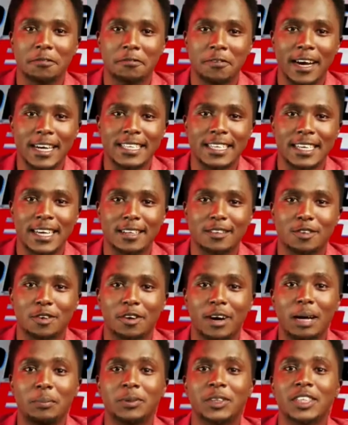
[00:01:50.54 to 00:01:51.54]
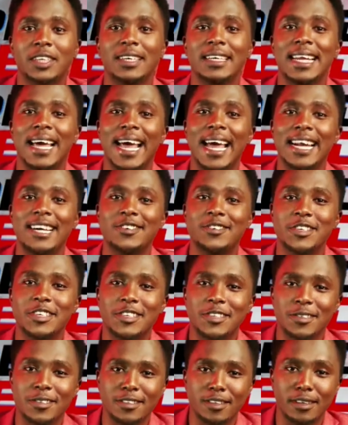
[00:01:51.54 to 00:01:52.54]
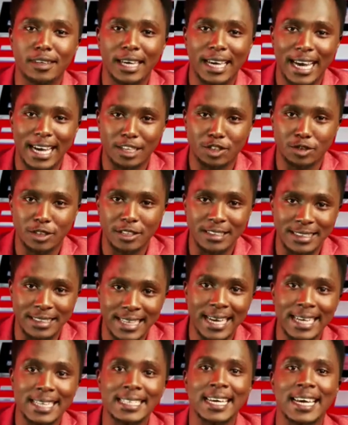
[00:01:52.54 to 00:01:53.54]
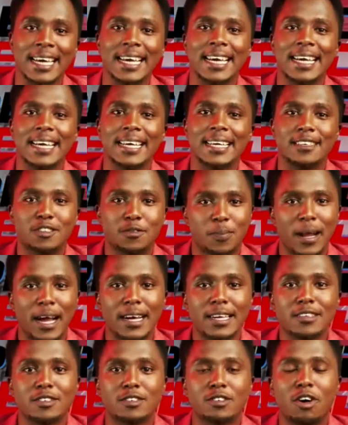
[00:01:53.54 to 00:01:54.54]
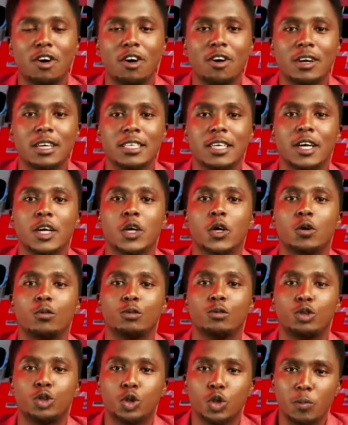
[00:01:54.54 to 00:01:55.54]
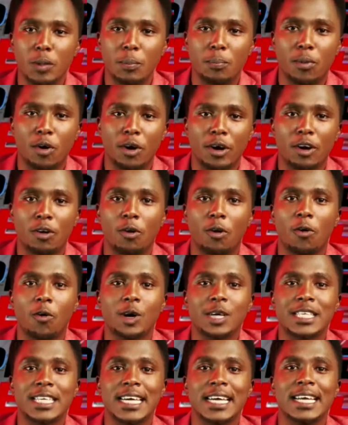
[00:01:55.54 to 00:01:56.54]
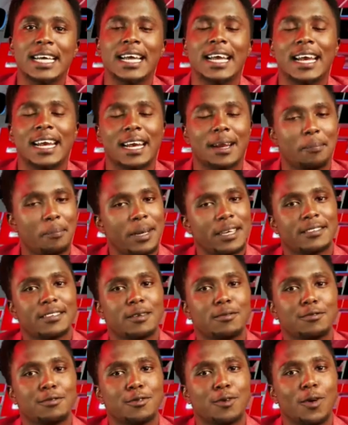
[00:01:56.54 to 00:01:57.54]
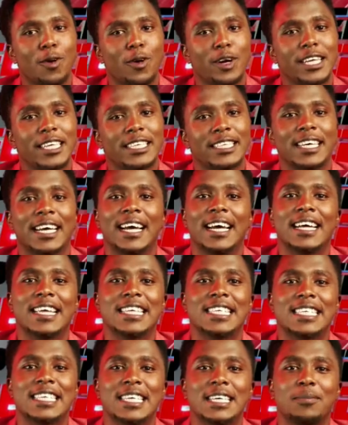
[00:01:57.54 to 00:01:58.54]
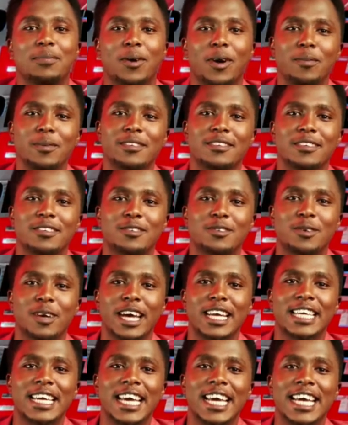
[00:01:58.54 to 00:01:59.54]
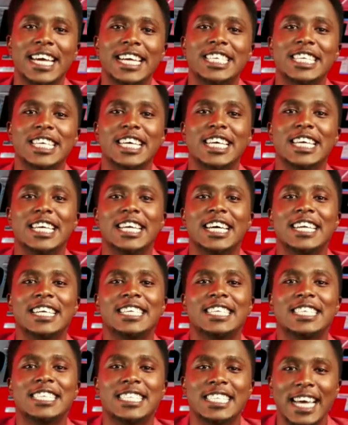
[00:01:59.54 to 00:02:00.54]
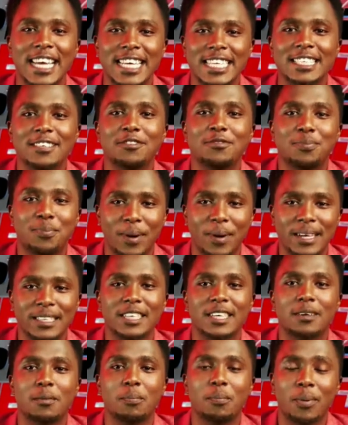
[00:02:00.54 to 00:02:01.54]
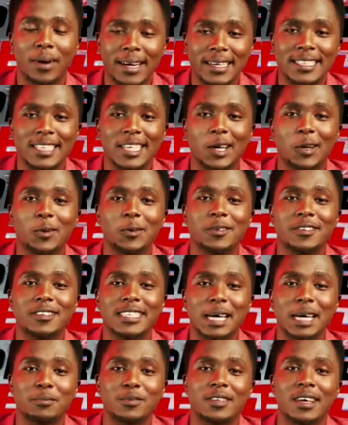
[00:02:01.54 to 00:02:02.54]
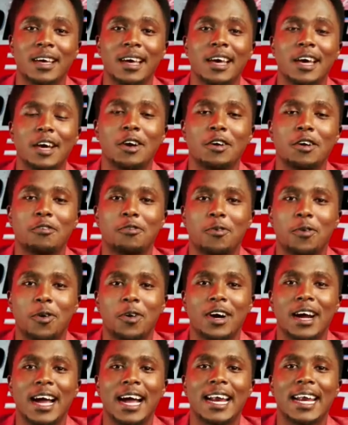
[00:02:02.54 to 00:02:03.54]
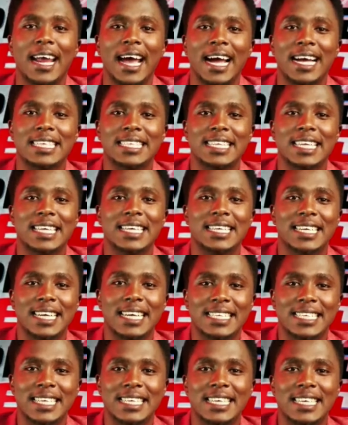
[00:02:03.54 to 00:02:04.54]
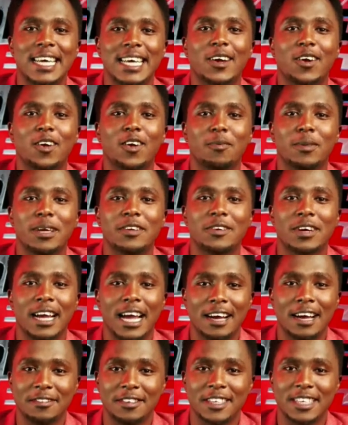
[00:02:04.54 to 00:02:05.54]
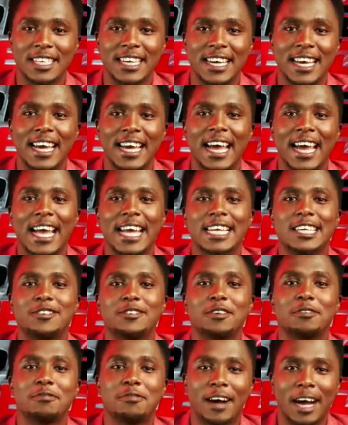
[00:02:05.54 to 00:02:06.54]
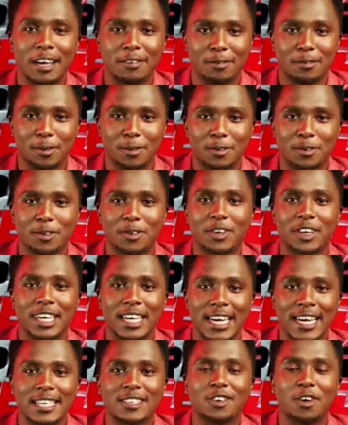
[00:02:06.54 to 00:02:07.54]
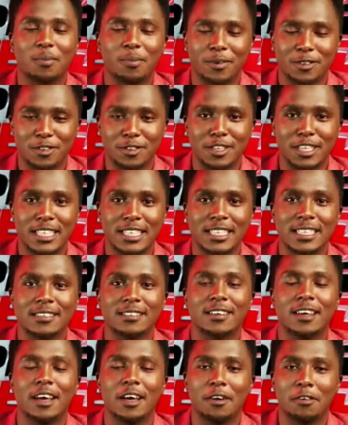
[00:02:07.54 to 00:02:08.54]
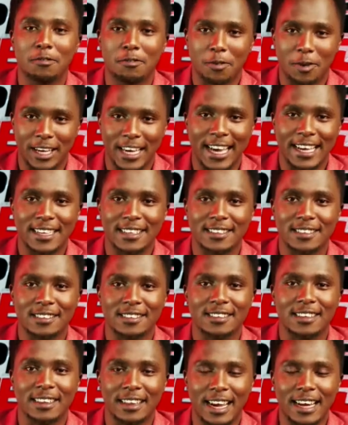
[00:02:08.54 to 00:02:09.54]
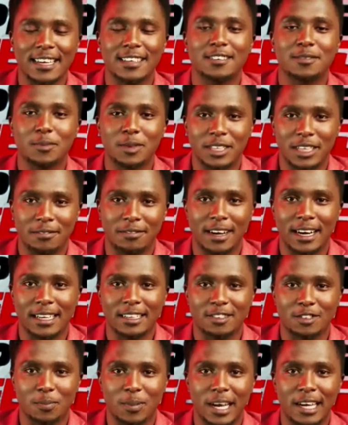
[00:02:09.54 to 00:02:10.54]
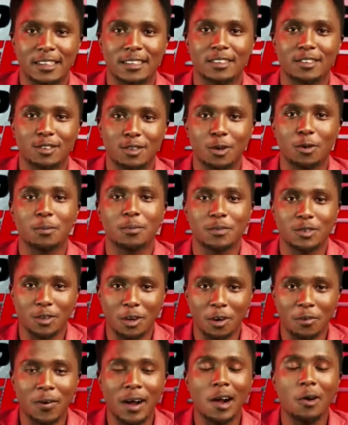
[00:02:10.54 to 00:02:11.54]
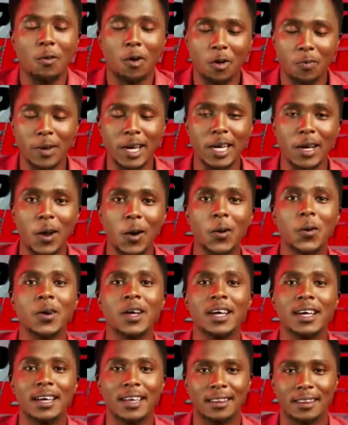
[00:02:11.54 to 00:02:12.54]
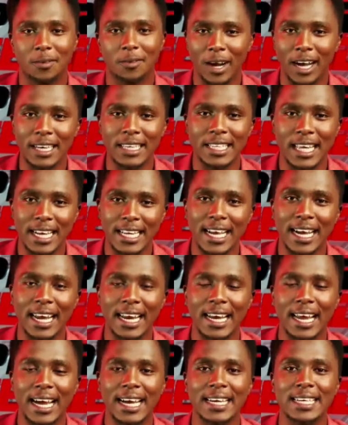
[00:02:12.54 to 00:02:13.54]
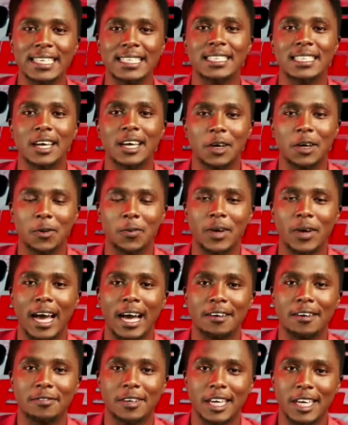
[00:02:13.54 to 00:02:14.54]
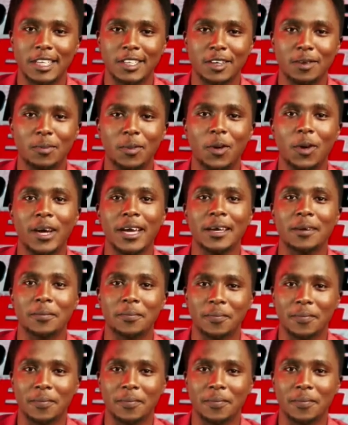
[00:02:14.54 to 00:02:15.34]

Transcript: the fight against corruption, and reducing the country's debt. His plan is called Uchumi Bora Kwa Wote na Pesa Mfukoni, and he promises to engage in decisive practical steps for an accelerated economic recovery and revival to create opportunities for Kenyans. That is Mudavadi's plan. So far, what we know at the One Kenya Alliance, we have Gideon Moi,